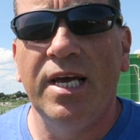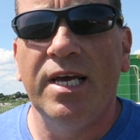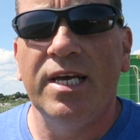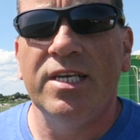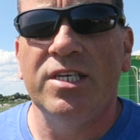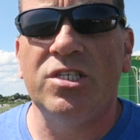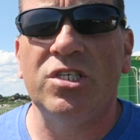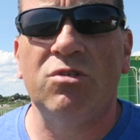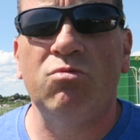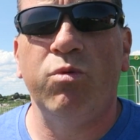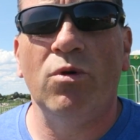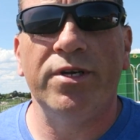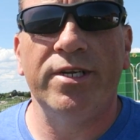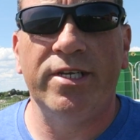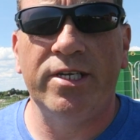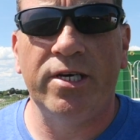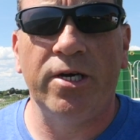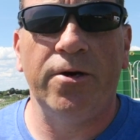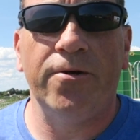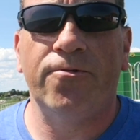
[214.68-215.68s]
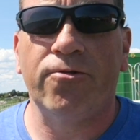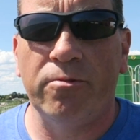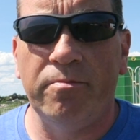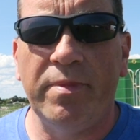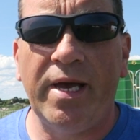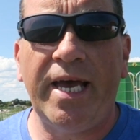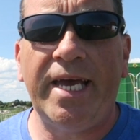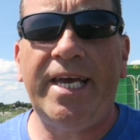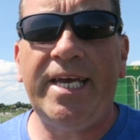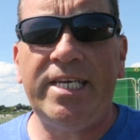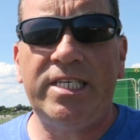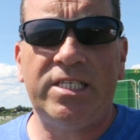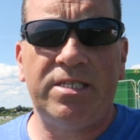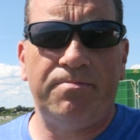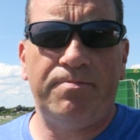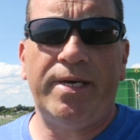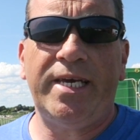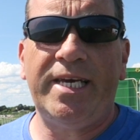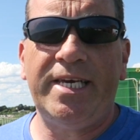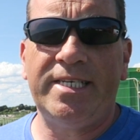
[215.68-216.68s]
just wanting to go from A to
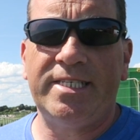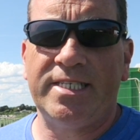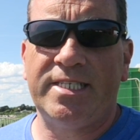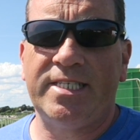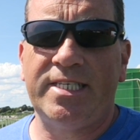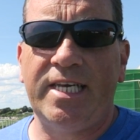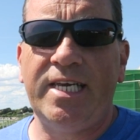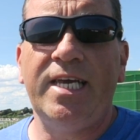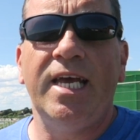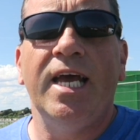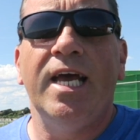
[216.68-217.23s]
B to C.